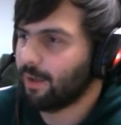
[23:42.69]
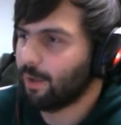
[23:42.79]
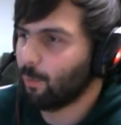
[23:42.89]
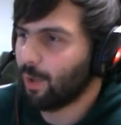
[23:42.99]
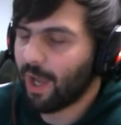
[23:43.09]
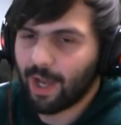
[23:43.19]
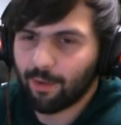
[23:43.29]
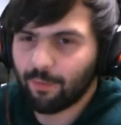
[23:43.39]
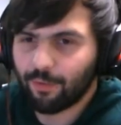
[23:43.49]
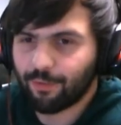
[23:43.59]
we
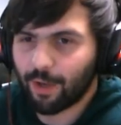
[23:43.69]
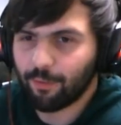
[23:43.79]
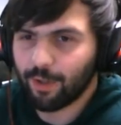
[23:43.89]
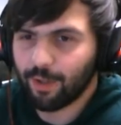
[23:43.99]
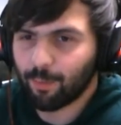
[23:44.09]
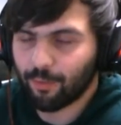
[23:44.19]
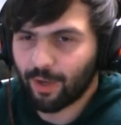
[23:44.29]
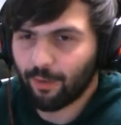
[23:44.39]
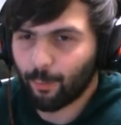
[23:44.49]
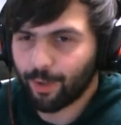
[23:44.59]
have
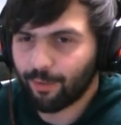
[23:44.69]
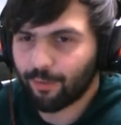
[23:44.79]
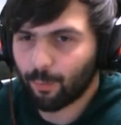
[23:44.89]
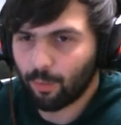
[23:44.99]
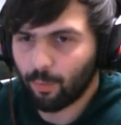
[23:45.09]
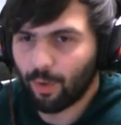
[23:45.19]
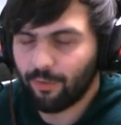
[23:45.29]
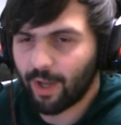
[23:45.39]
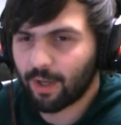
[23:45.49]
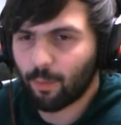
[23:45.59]
70% of the winners was one
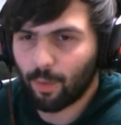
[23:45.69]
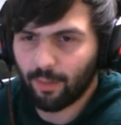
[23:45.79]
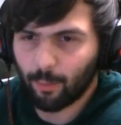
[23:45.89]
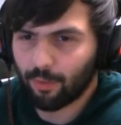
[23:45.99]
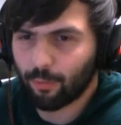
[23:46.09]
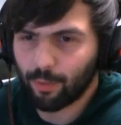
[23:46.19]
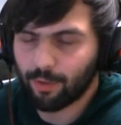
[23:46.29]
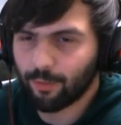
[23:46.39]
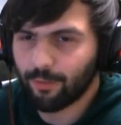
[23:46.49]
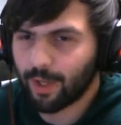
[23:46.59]
deck, while there were 3
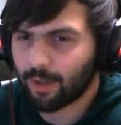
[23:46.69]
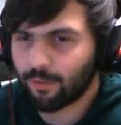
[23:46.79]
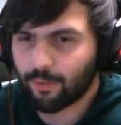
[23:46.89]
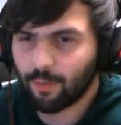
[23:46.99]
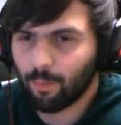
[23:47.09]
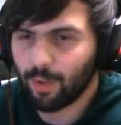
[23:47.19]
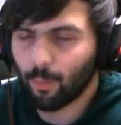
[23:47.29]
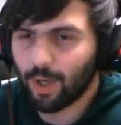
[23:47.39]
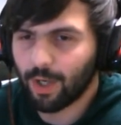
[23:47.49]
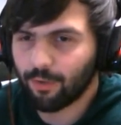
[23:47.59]
different decks.
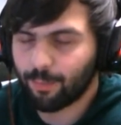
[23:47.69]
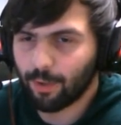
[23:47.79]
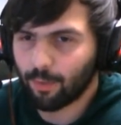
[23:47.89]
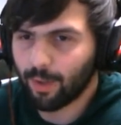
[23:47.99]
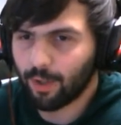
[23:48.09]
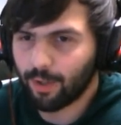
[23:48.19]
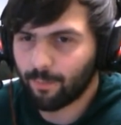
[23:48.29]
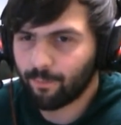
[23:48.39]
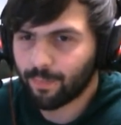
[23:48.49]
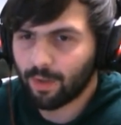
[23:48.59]
Meanwhile, Spirit Rebellion
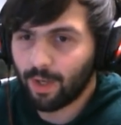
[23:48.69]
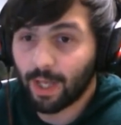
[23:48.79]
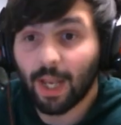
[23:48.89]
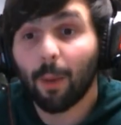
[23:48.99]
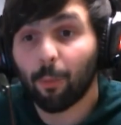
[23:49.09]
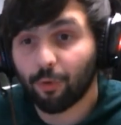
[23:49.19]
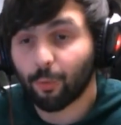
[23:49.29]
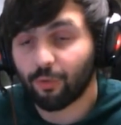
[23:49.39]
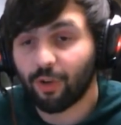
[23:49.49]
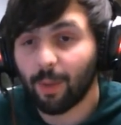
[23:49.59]
had a lot more
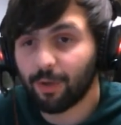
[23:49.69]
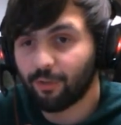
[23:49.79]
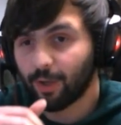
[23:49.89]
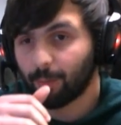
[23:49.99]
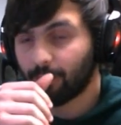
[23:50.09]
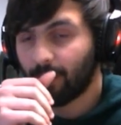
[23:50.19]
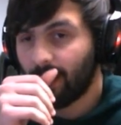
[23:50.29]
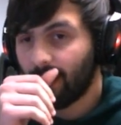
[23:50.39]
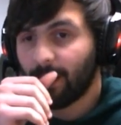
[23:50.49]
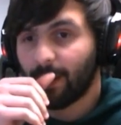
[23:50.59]
store championships,
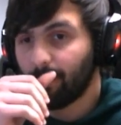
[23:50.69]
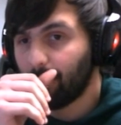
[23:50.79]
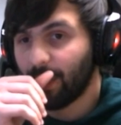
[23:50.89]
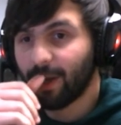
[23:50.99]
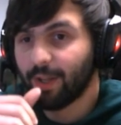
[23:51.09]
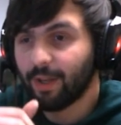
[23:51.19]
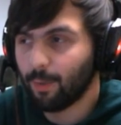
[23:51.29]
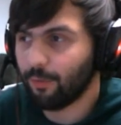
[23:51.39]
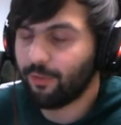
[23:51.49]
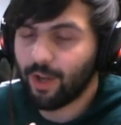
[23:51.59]
but it
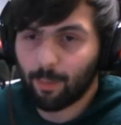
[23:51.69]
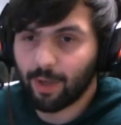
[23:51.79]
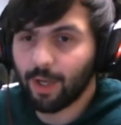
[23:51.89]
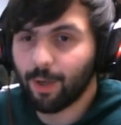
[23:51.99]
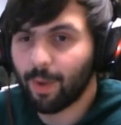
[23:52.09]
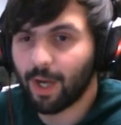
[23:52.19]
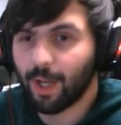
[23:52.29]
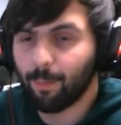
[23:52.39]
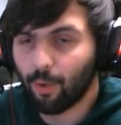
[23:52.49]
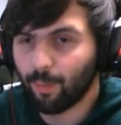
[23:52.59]
was dominated
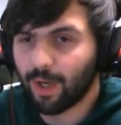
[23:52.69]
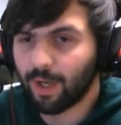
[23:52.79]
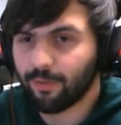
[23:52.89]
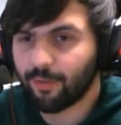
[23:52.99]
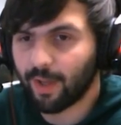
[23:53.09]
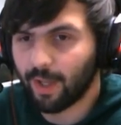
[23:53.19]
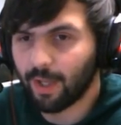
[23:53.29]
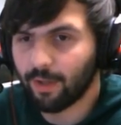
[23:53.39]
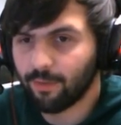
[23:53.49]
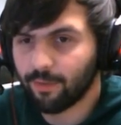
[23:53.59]
by Pomaz
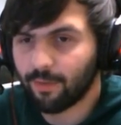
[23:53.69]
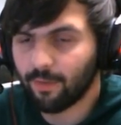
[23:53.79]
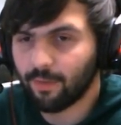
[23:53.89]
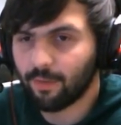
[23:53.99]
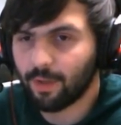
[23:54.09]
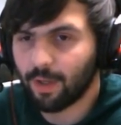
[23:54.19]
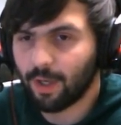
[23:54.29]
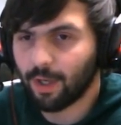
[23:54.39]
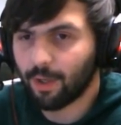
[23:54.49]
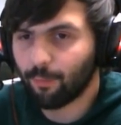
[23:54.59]
and
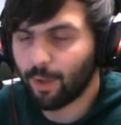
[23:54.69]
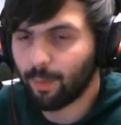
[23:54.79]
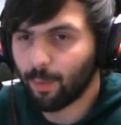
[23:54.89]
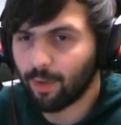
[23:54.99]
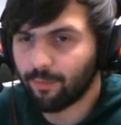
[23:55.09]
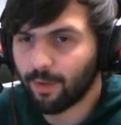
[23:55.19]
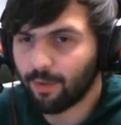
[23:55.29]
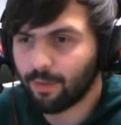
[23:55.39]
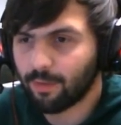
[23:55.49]
Rainbow FN.